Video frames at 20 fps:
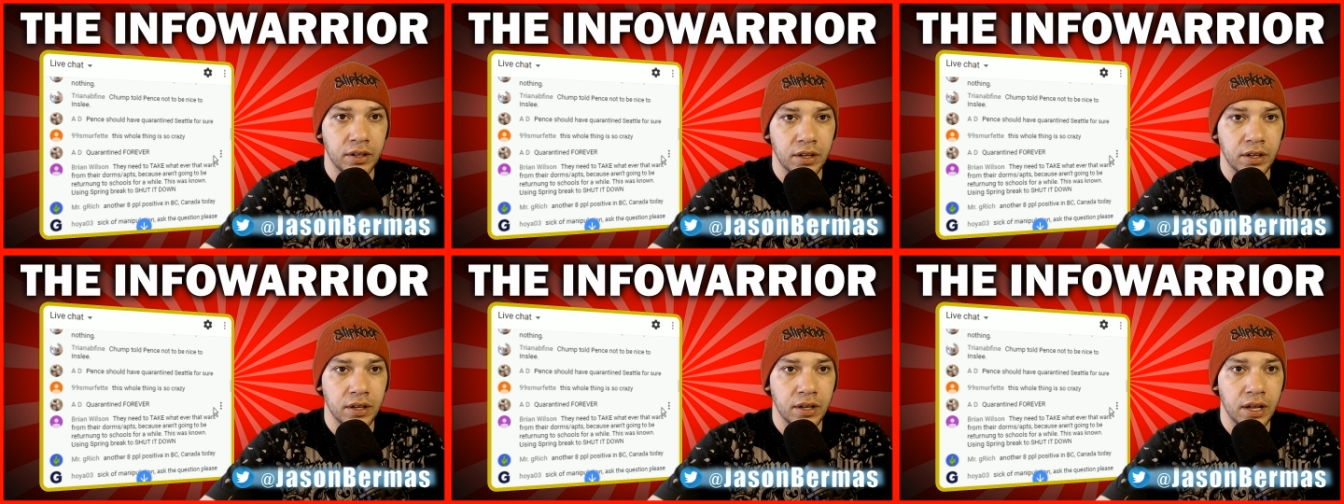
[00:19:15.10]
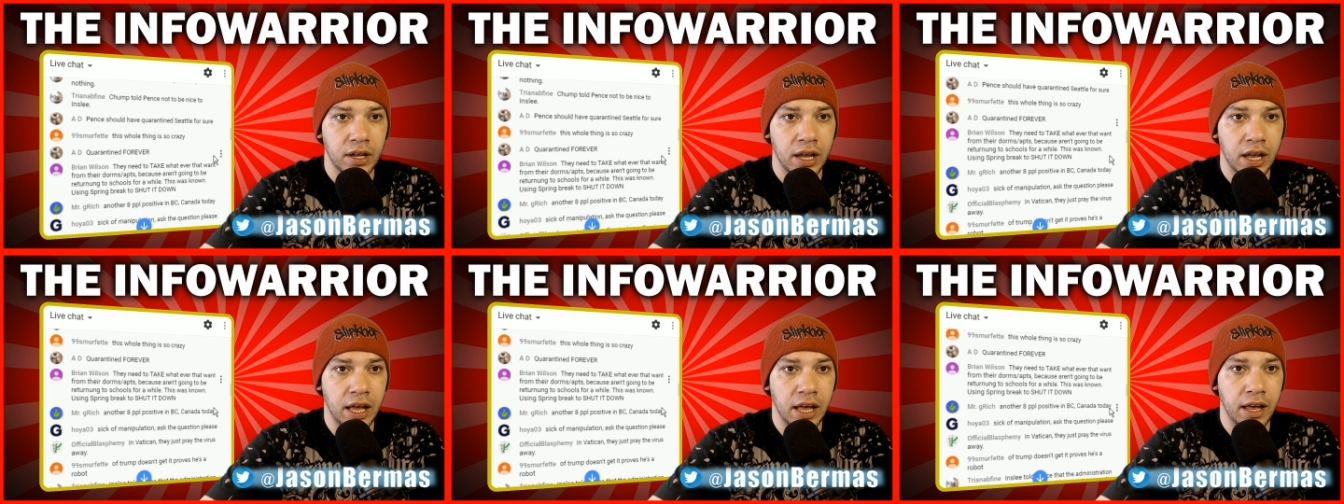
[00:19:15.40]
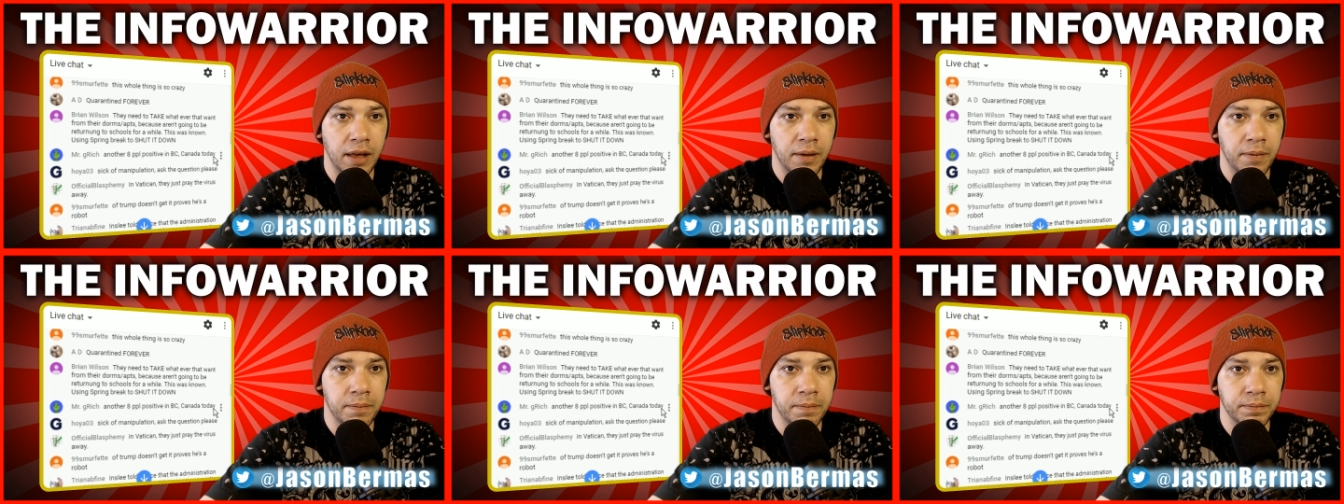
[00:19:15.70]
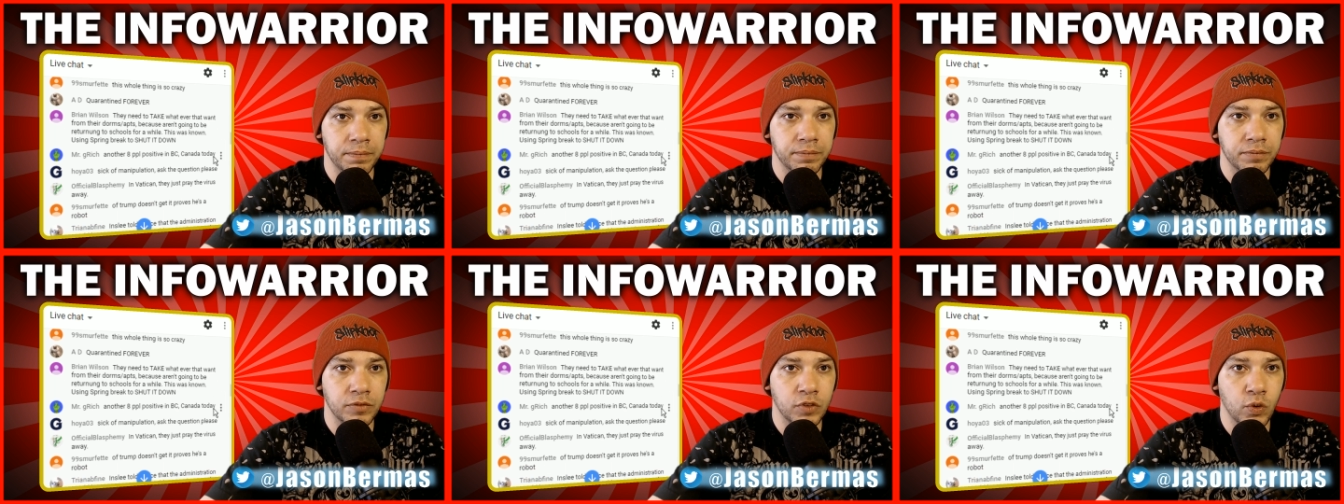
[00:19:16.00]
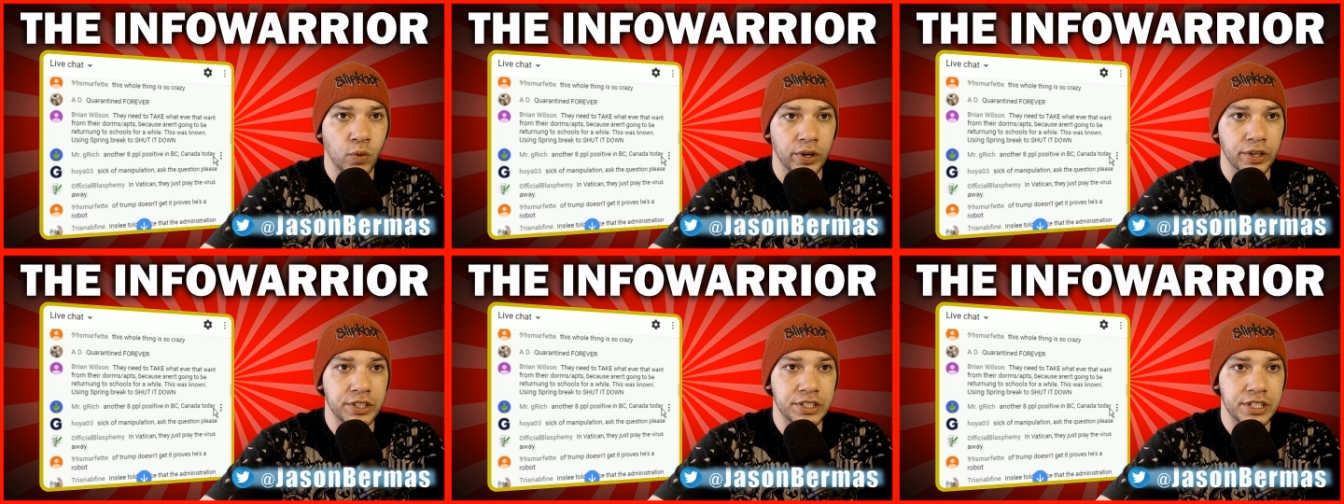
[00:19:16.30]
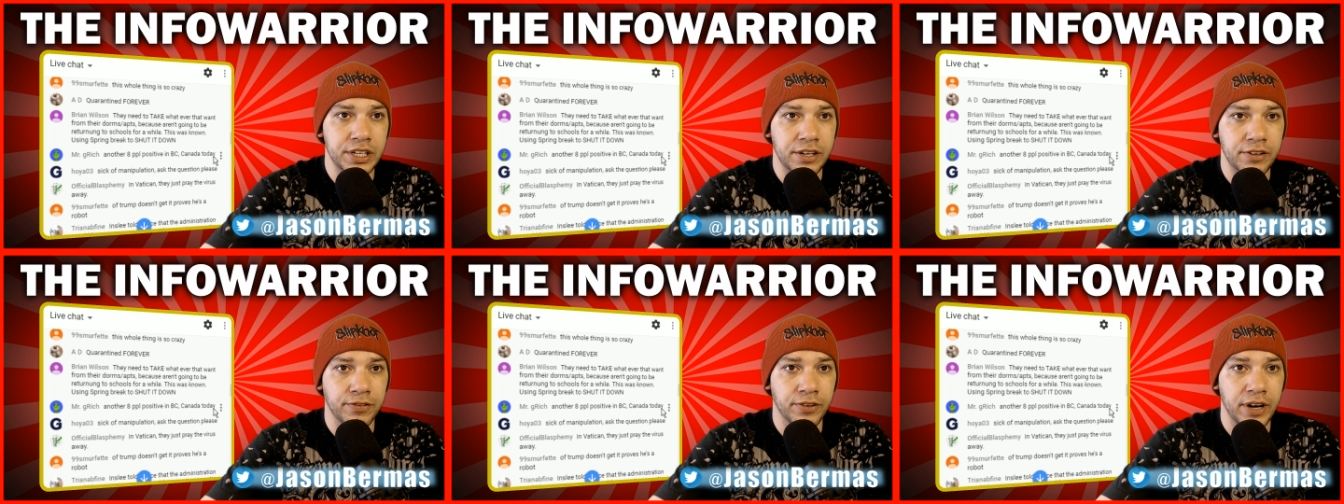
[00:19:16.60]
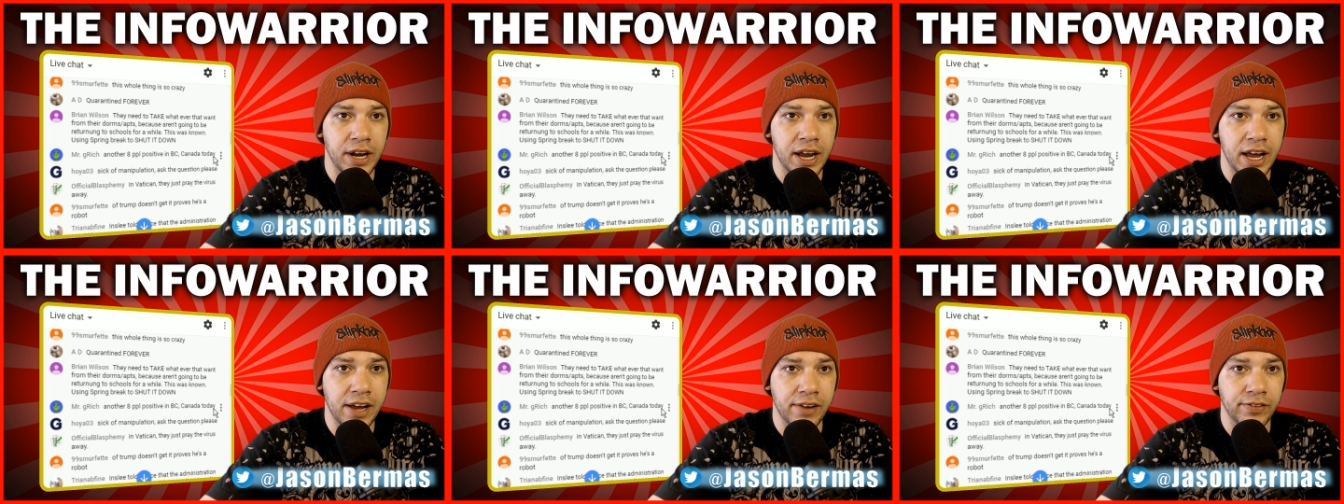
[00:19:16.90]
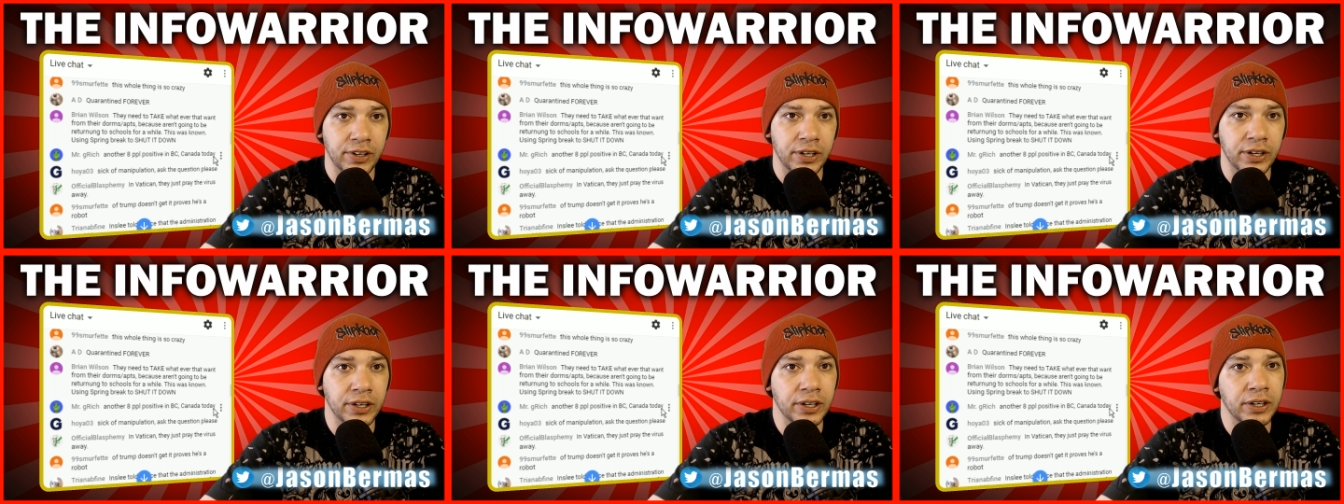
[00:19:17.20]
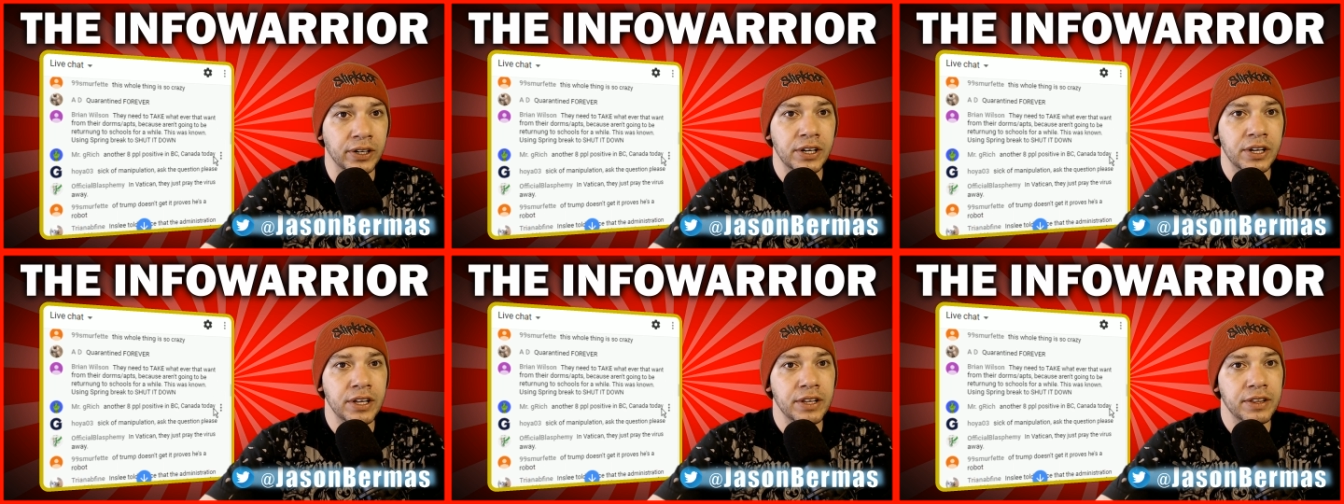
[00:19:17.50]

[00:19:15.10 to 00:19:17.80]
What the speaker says: Quarantine forever.